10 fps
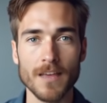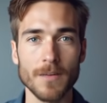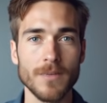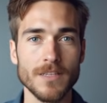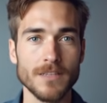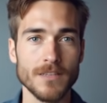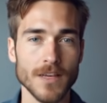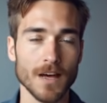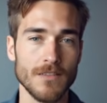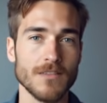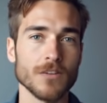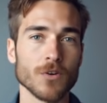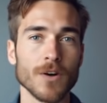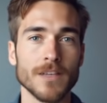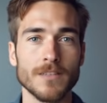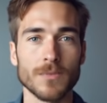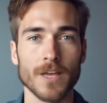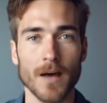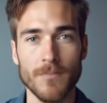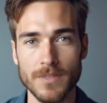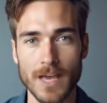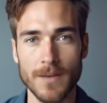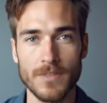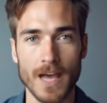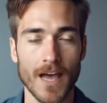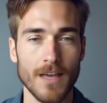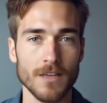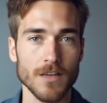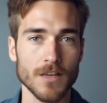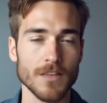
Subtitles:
unlimited stars and coins with Homescapes hack.